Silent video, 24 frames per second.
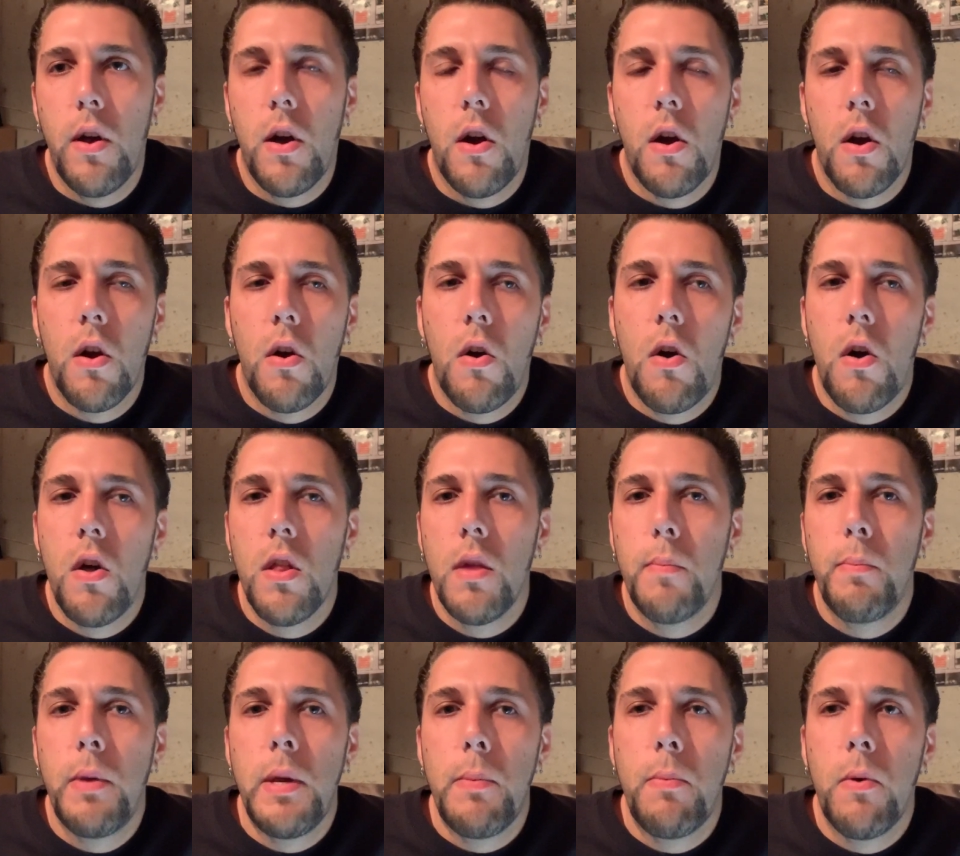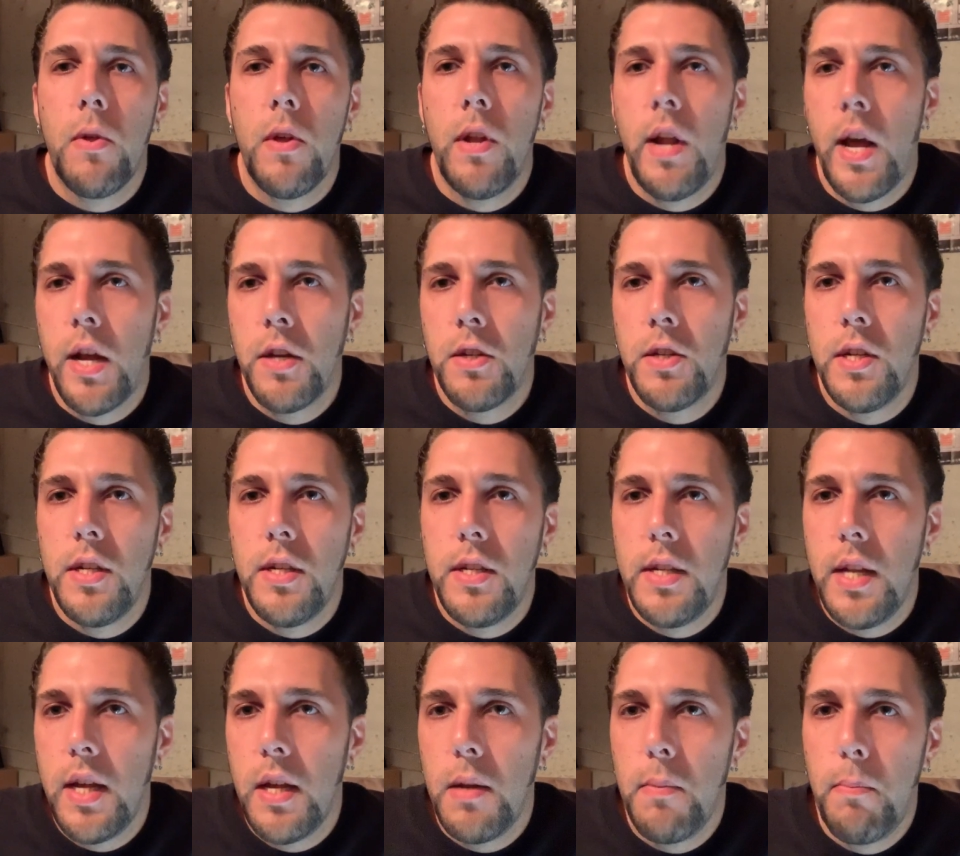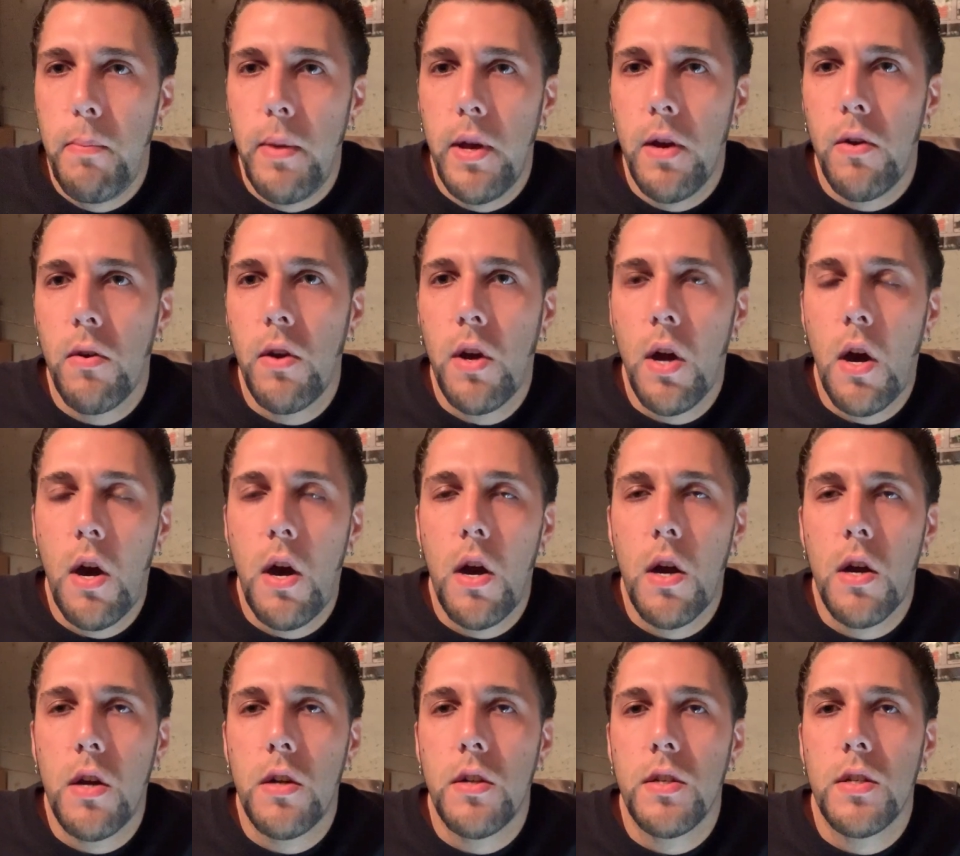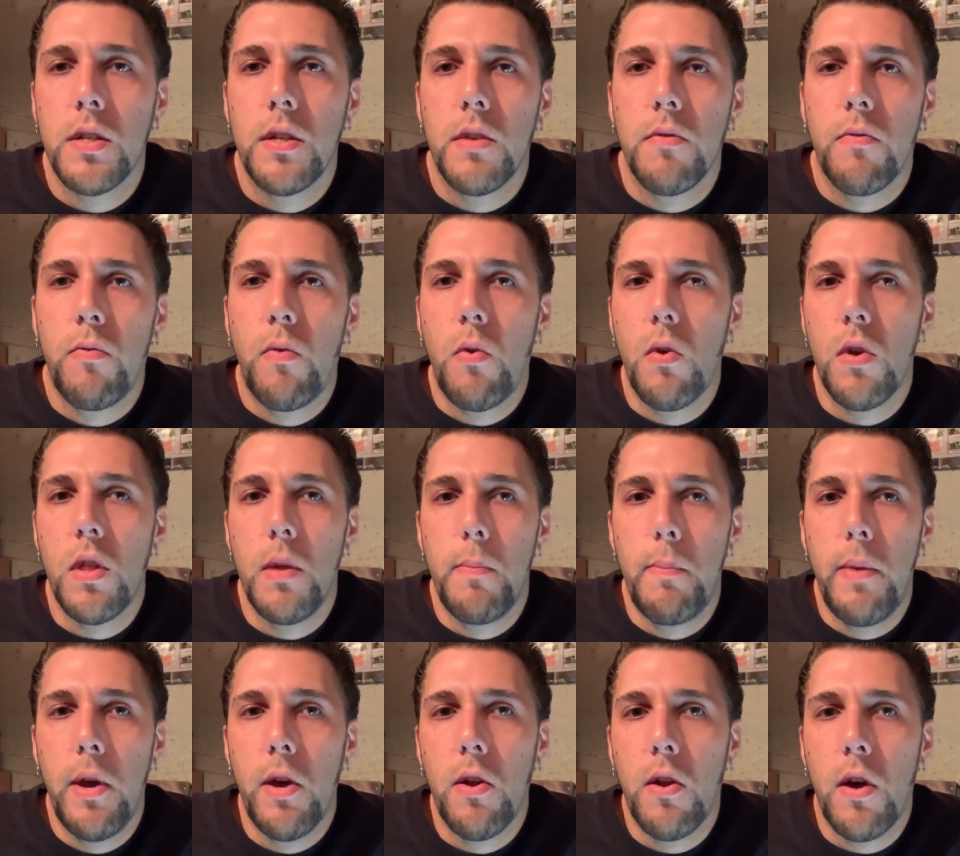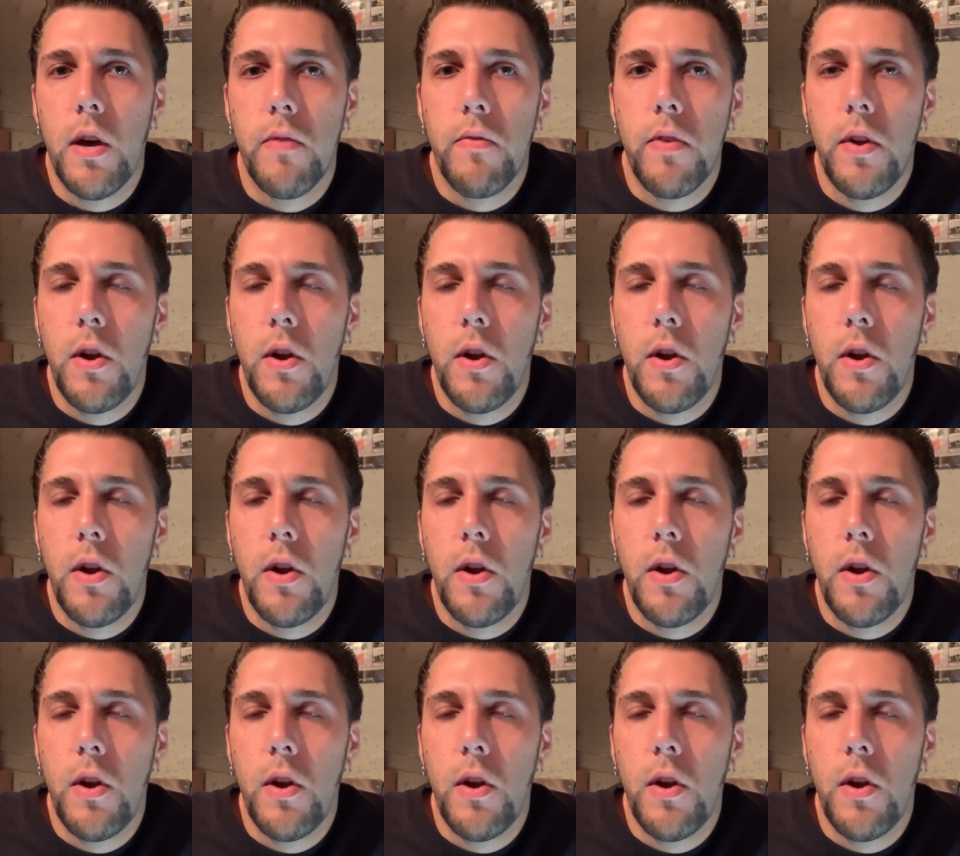are all the people that actually did build cars for the build off,